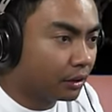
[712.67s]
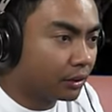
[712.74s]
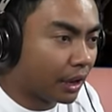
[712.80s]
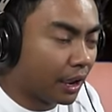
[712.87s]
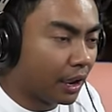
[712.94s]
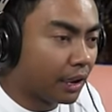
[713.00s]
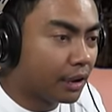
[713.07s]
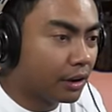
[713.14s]

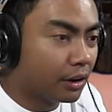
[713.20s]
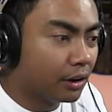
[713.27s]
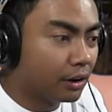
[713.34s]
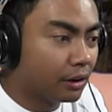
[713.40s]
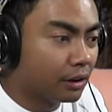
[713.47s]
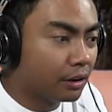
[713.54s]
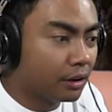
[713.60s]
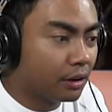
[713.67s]
Okay.
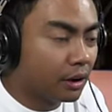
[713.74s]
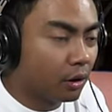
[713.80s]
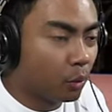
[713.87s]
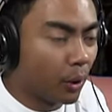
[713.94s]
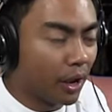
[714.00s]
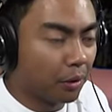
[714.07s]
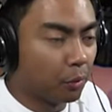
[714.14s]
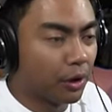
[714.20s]

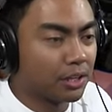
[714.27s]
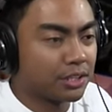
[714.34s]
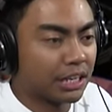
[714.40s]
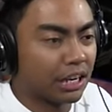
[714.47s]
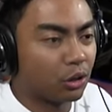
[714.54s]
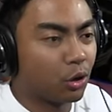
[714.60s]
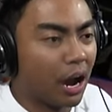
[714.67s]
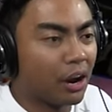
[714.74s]
Wait, wait a second.